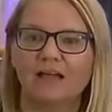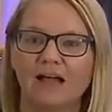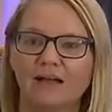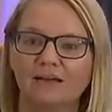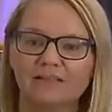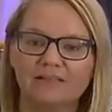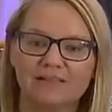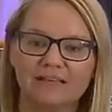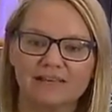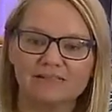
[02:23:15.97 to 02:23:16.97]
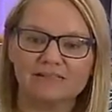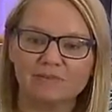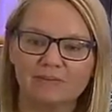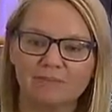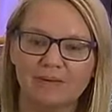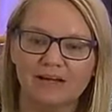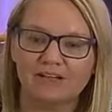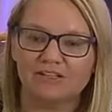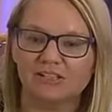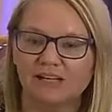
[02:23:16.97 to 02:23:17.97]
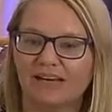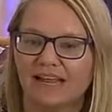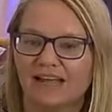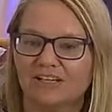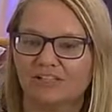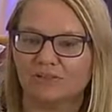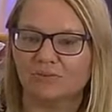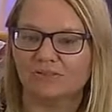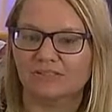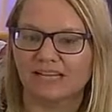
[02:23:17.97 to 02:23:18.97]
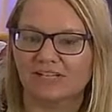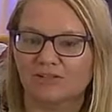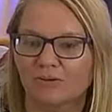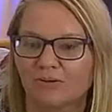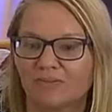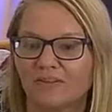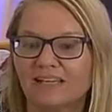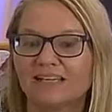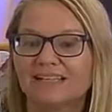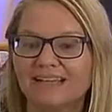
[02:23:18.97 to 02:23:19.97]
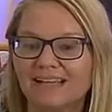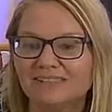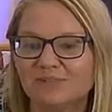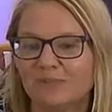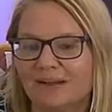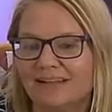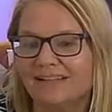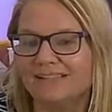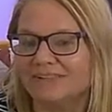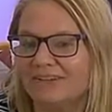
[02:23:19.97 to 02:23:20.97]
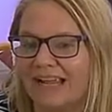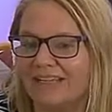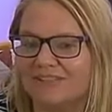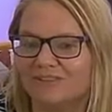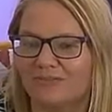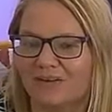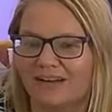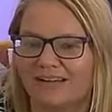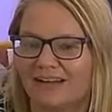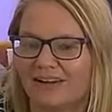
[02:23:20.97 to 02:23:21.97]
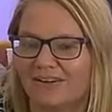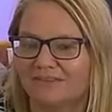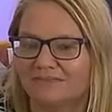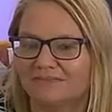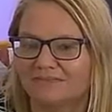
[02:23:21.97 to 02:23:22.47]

I can't seem to manage an actual schedule. Yes, Ryan is your Cancer friend now.